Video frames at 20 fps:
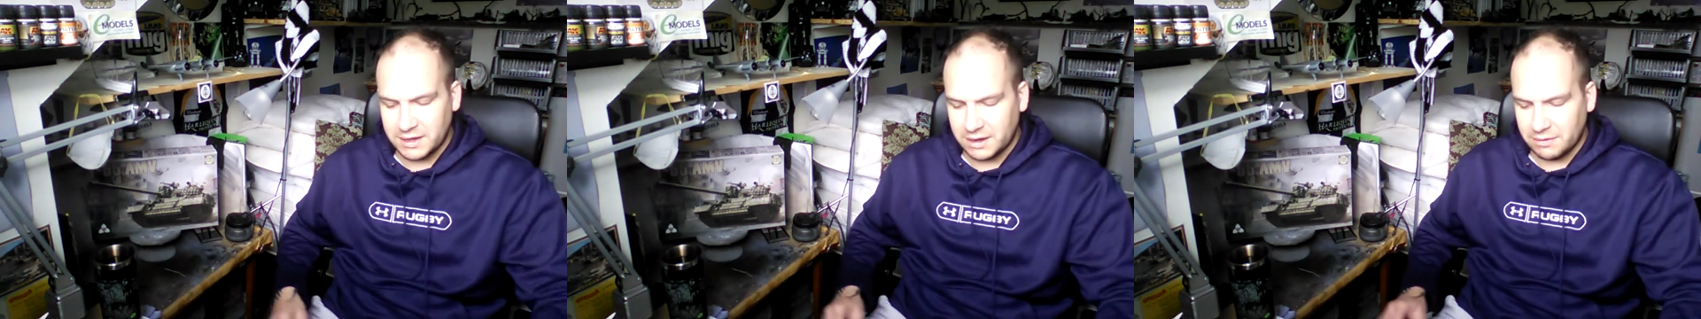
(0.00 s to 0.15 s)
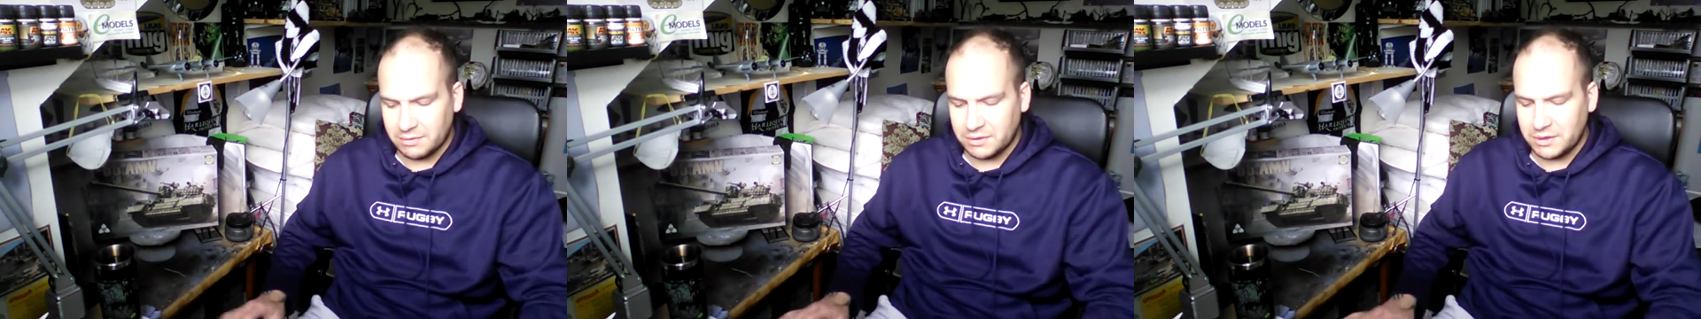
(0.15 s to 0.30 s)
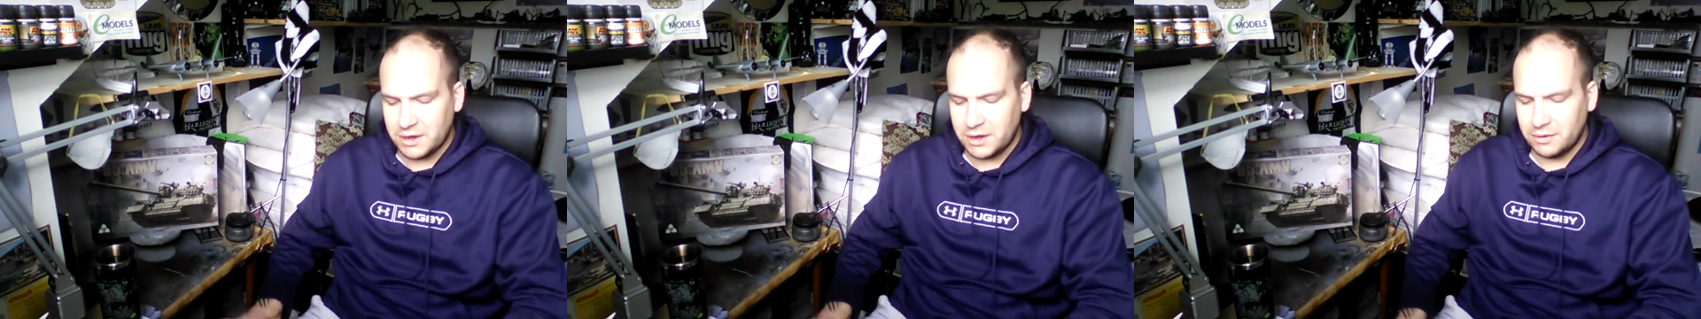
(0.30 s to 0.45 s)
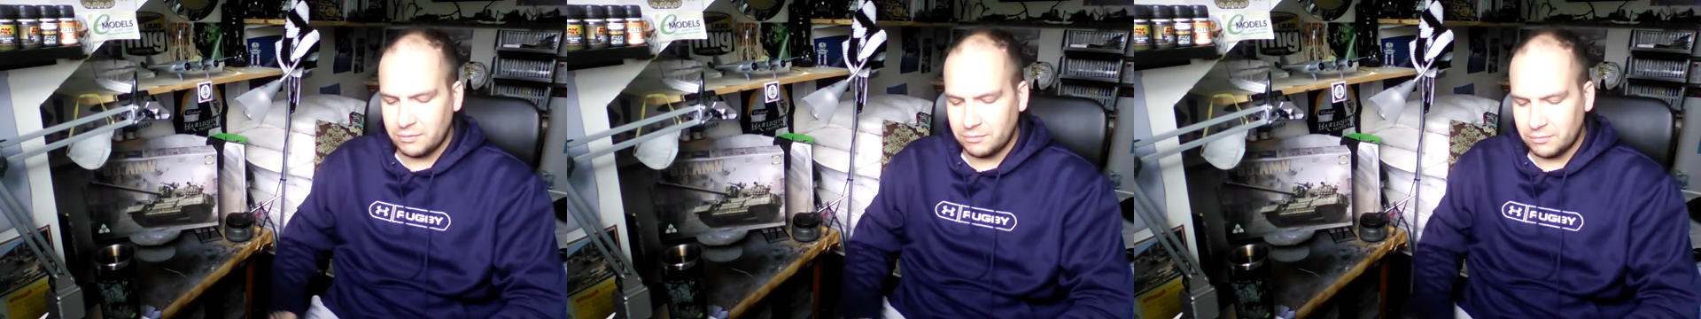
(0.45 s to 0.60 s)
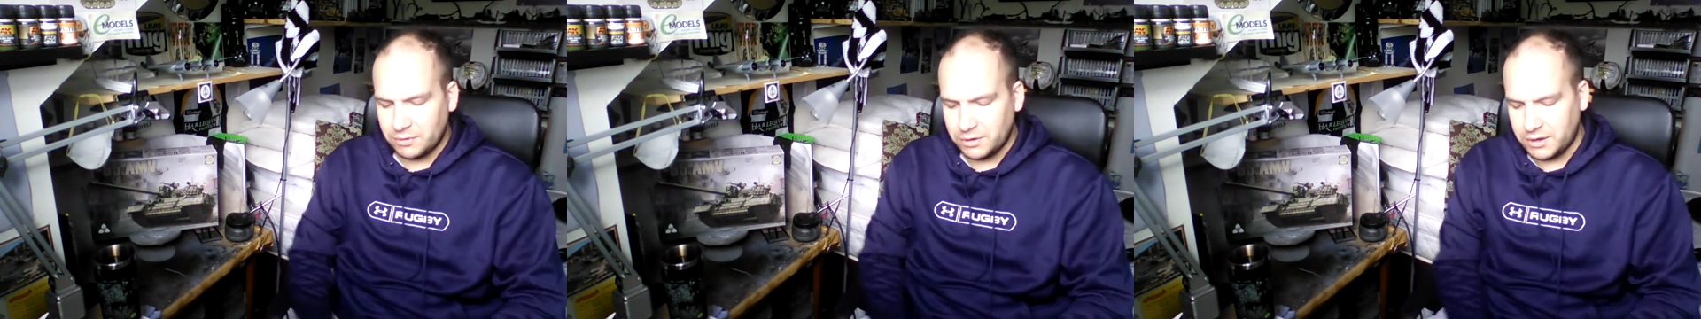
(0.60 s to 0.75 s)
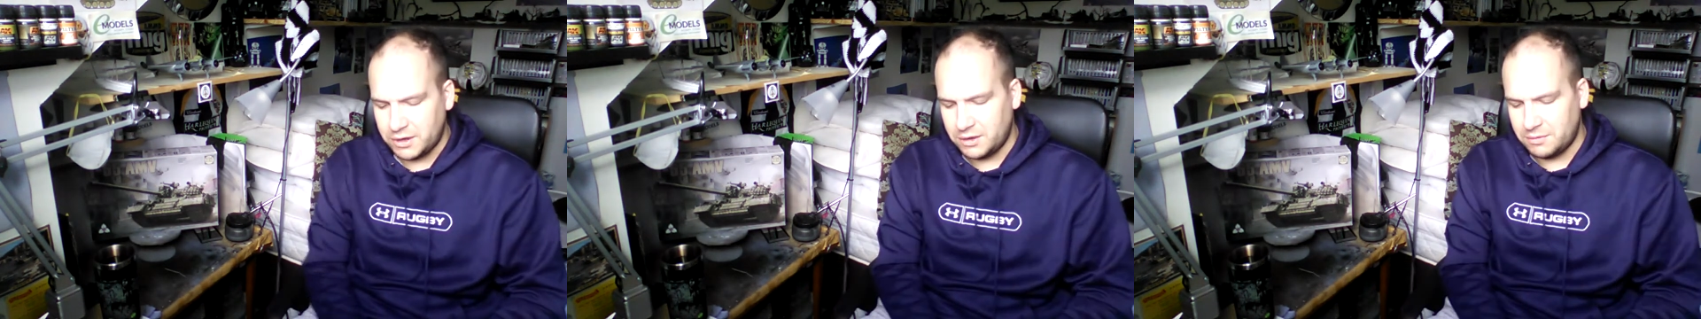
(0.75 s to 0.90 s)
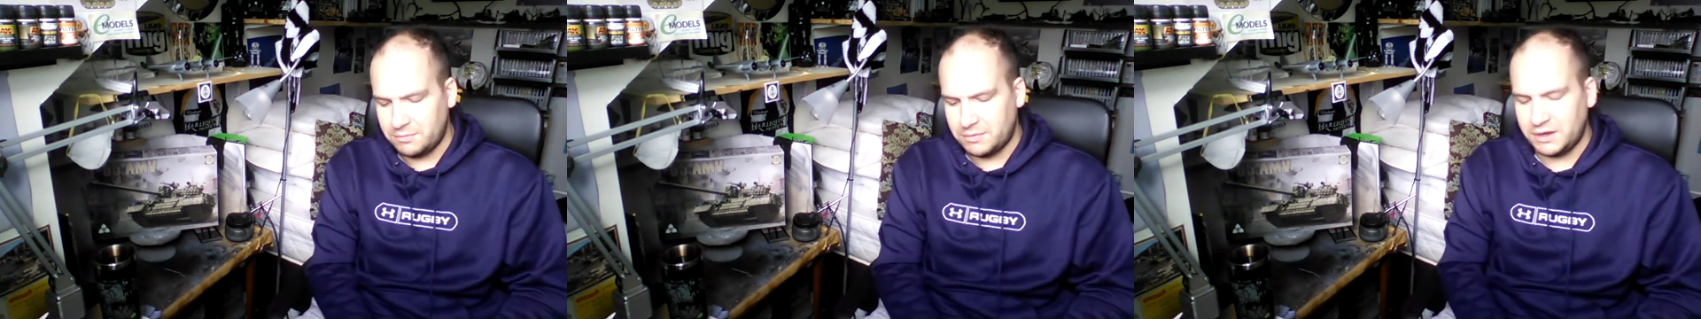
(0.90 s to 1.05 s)
Now I know
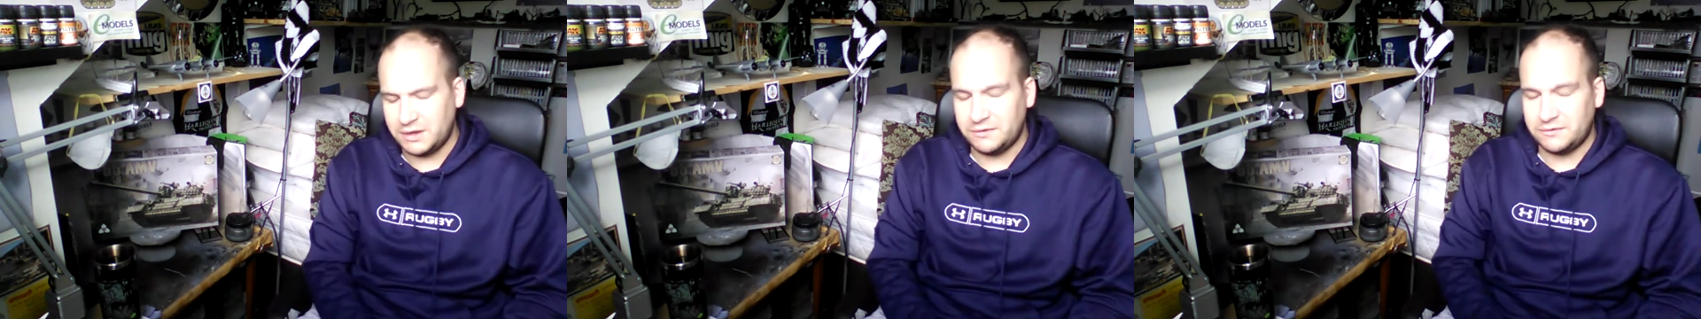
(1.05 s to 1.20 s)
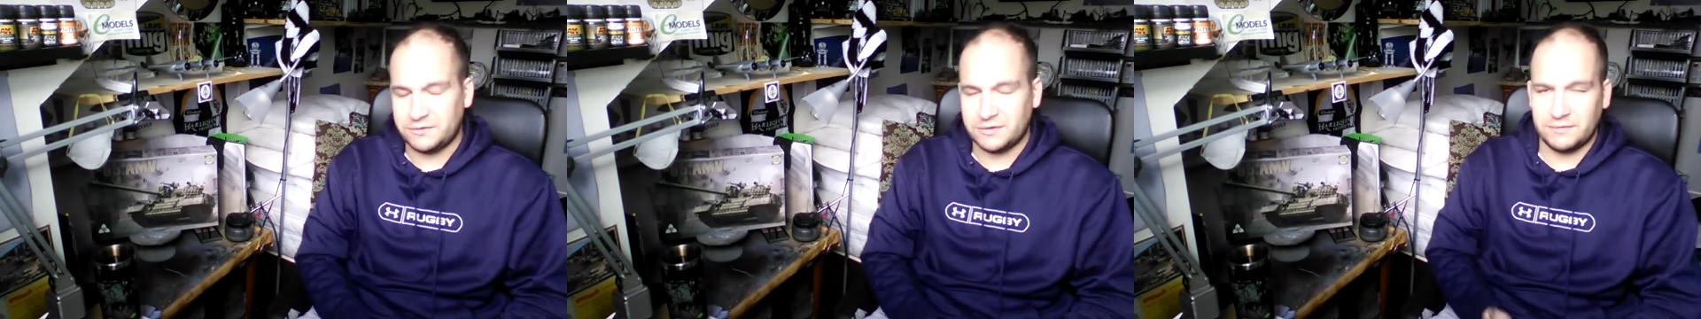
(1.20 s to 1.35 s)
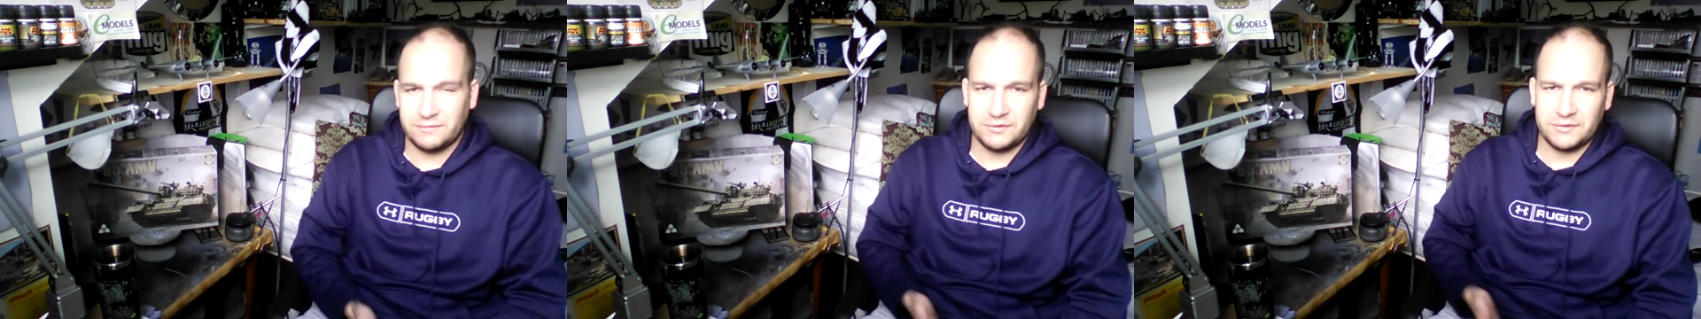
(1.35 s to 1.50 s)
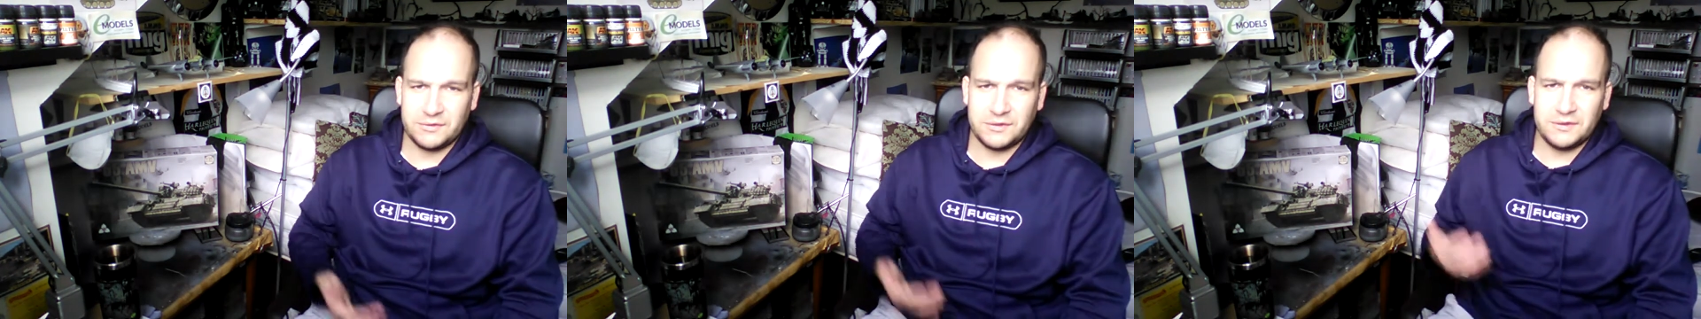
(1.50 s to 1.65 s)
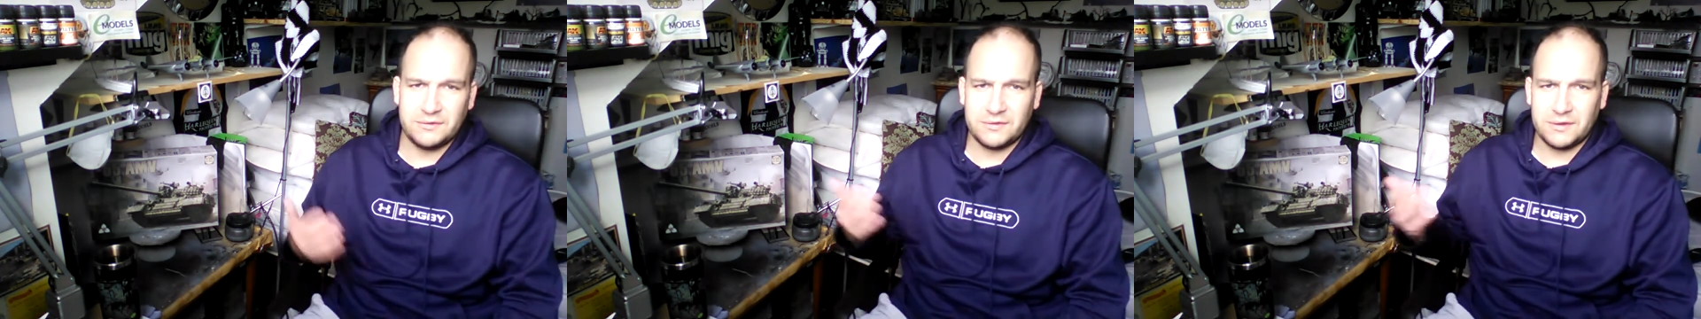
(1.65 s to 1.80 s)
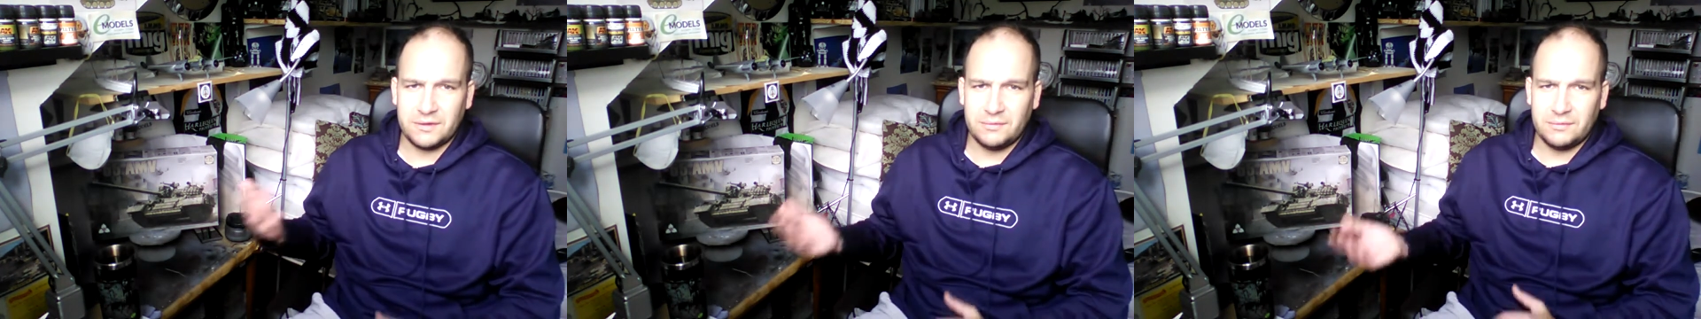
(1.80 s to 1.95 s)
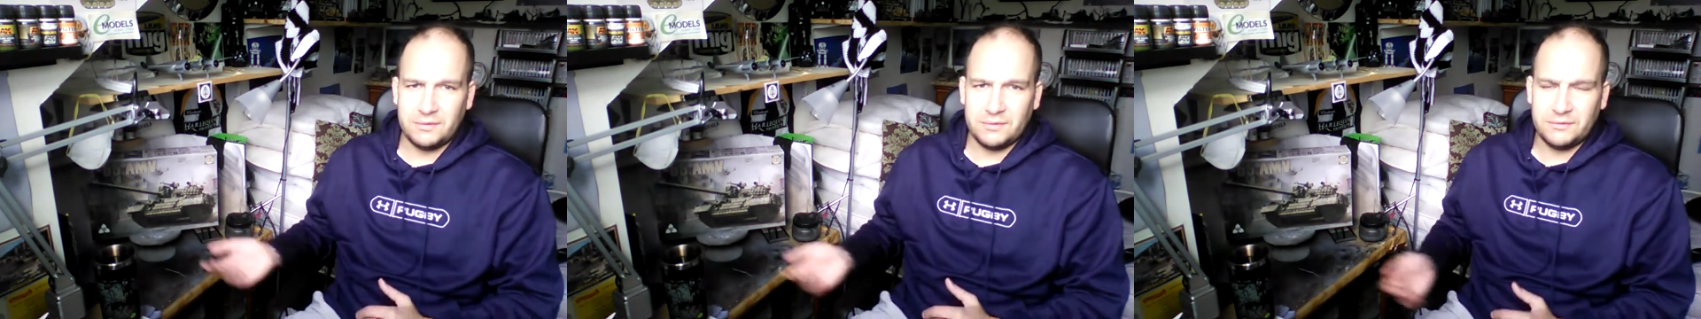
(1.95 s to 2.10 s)
it's obviously a
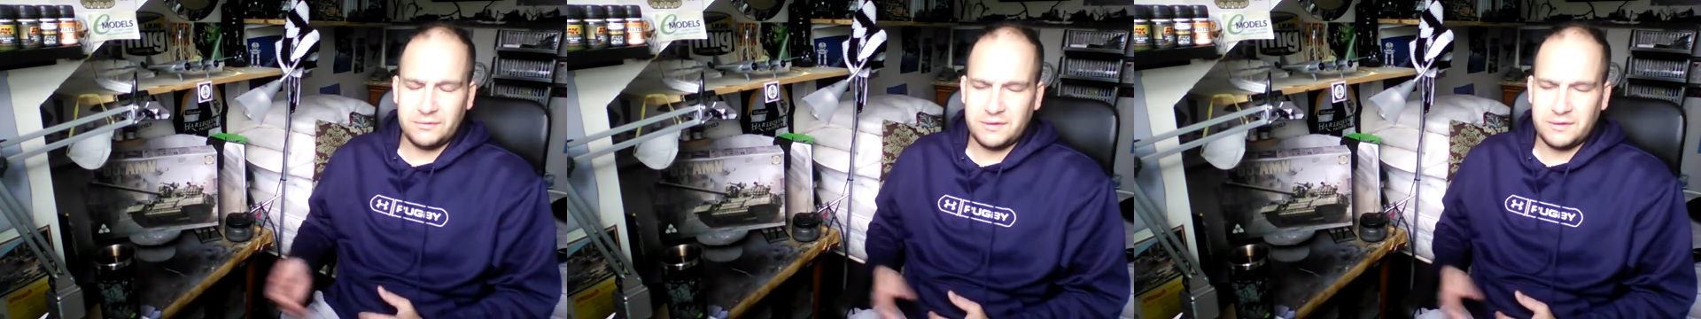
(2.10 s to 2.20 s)
total